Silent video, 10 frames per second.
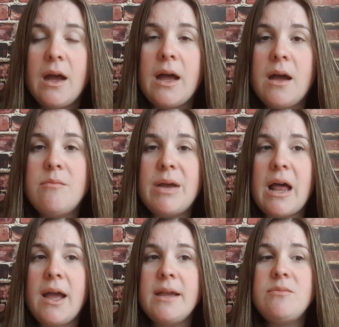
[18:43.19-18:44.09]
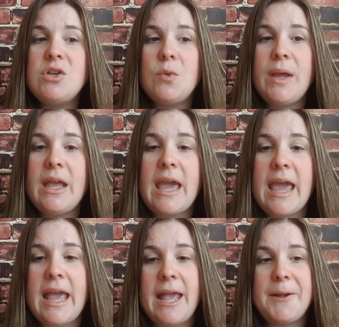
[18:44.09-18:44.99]
But I am doing
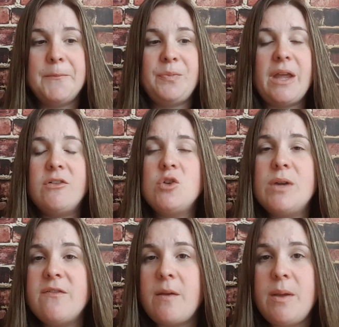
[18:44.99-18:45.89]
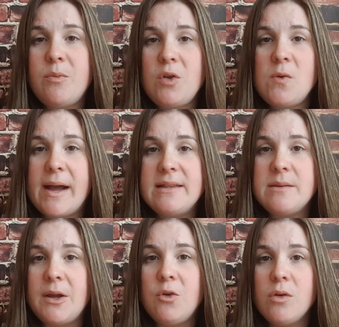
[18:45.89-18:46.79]
every 25 people you add to
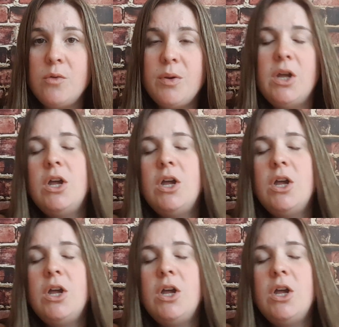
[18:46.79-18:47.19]
my group,